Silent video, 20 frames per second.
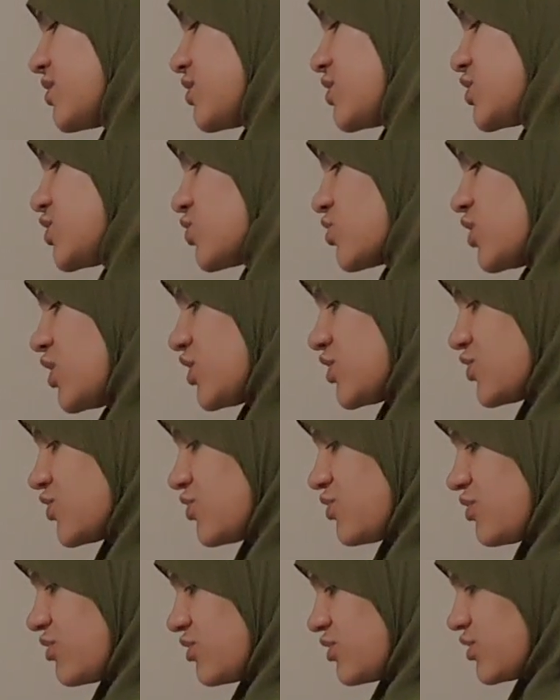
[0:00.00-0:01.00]
is equal to
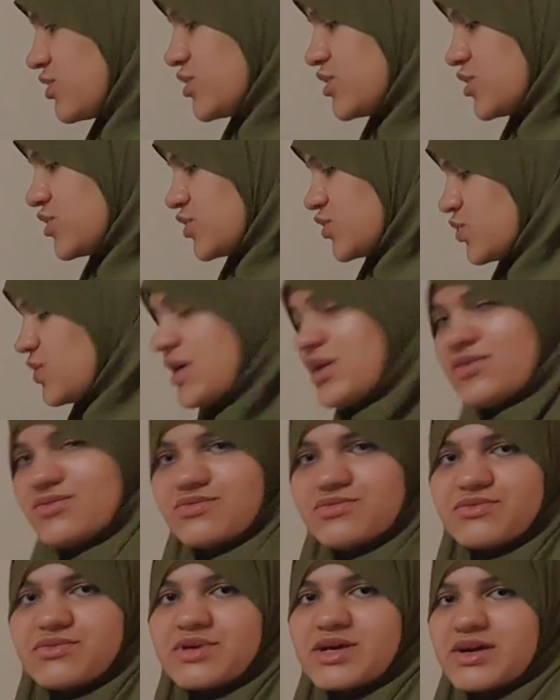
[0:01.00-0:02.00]
12,
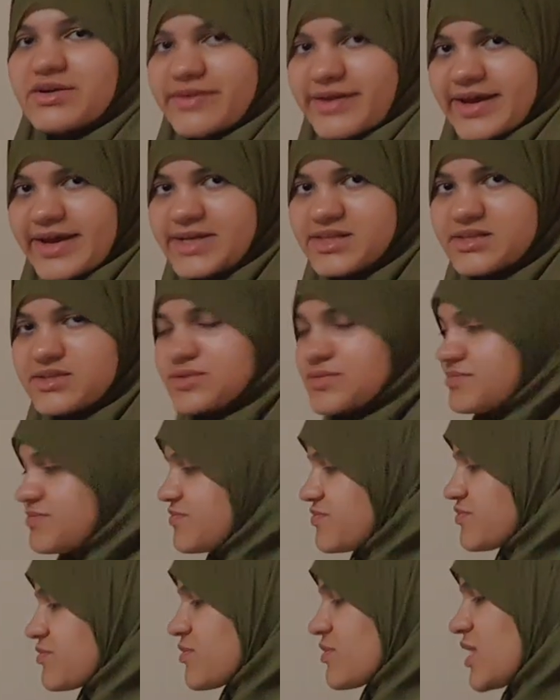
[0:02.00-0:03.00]
right?
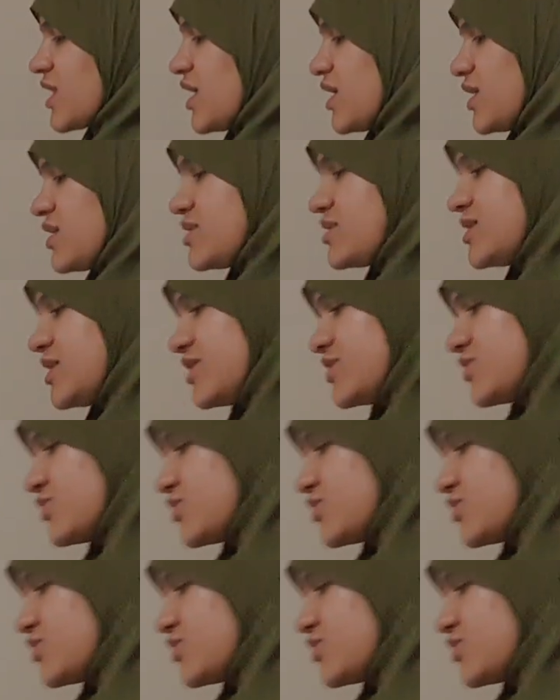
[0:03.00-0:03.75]
Then